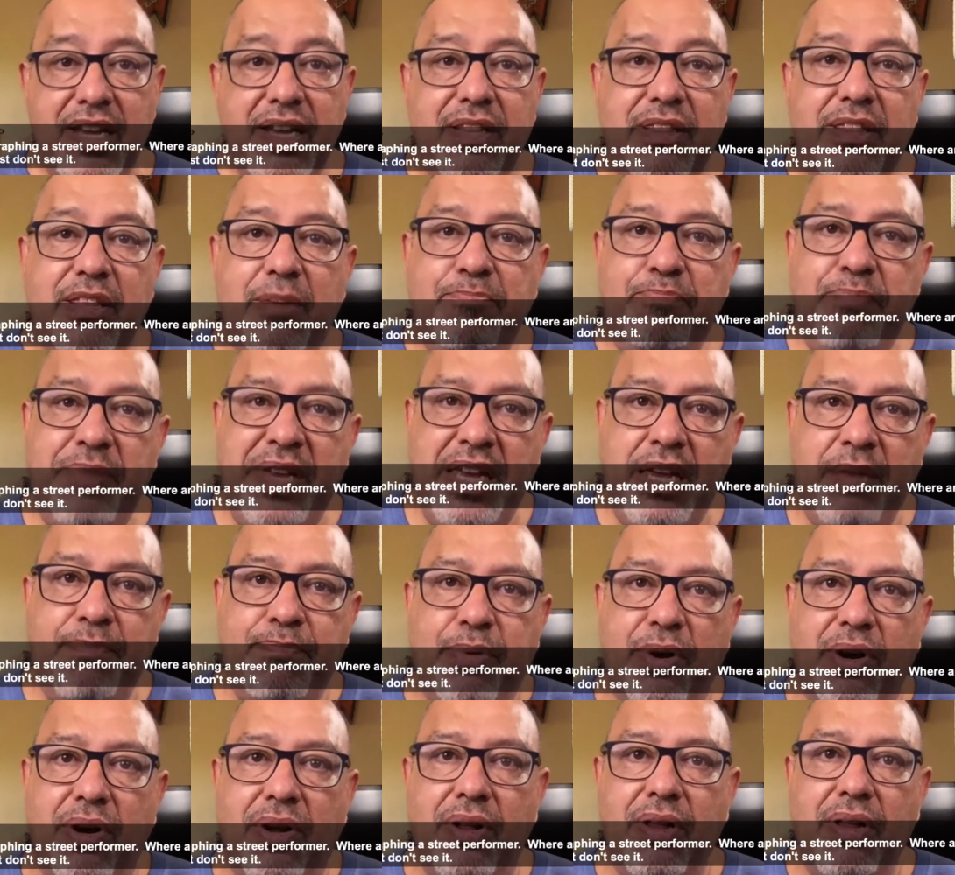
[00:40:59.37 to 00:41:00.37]
The
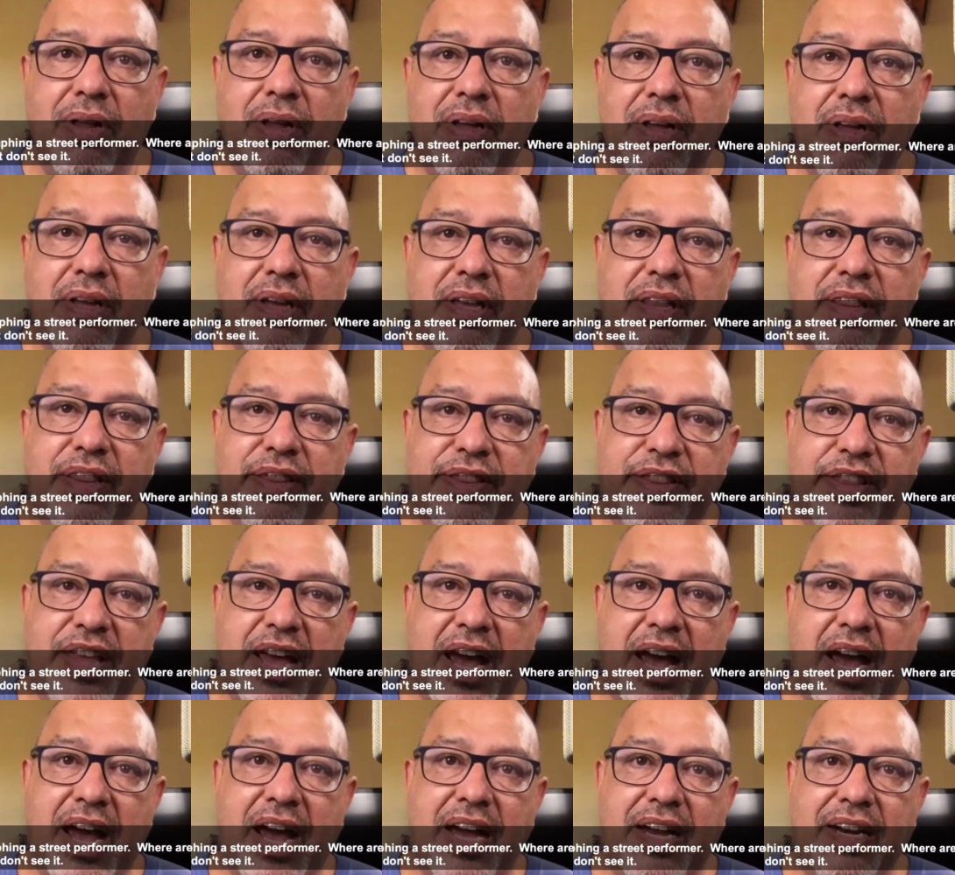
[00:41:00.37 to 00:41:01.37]
people
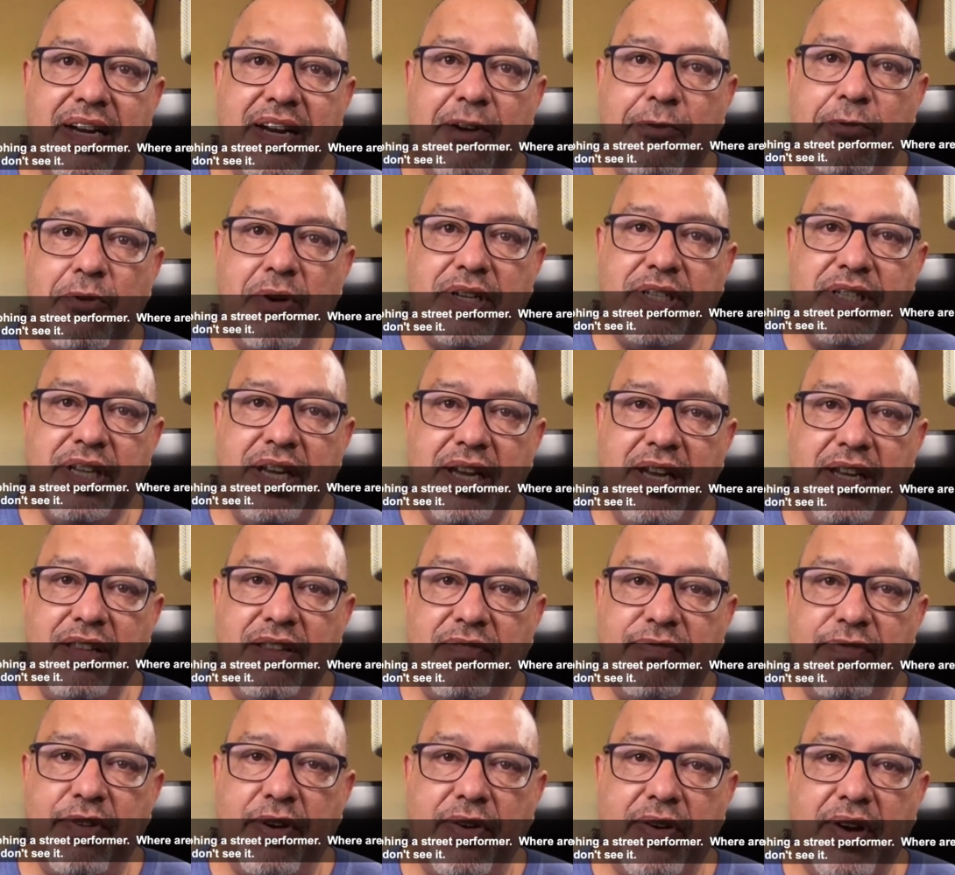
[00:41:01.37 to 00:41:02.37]
that were taking the
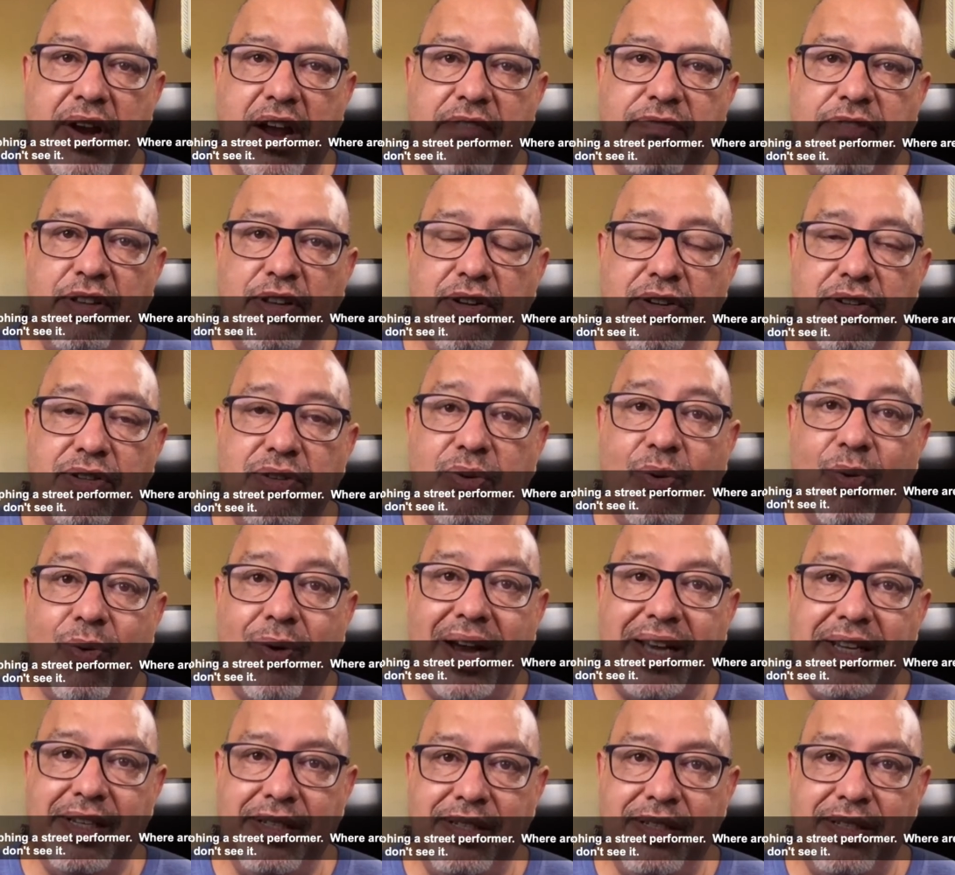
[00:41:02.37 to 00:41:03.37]
photograph looked
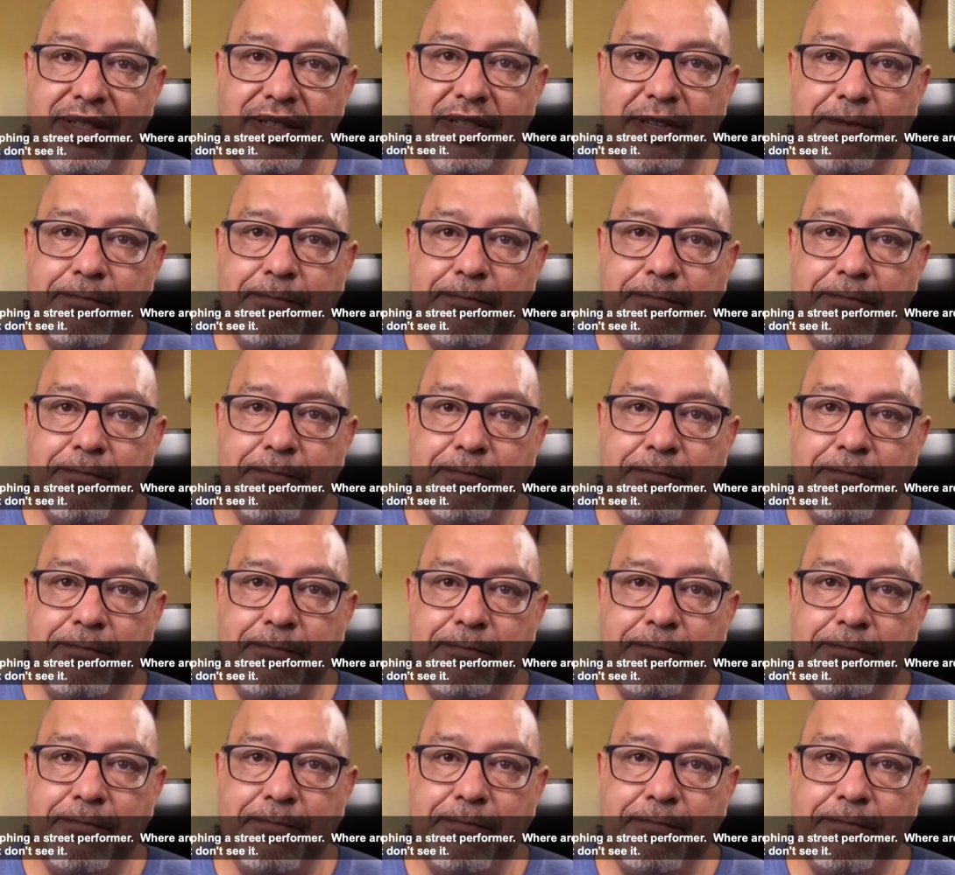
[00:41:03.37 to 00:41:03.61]
white.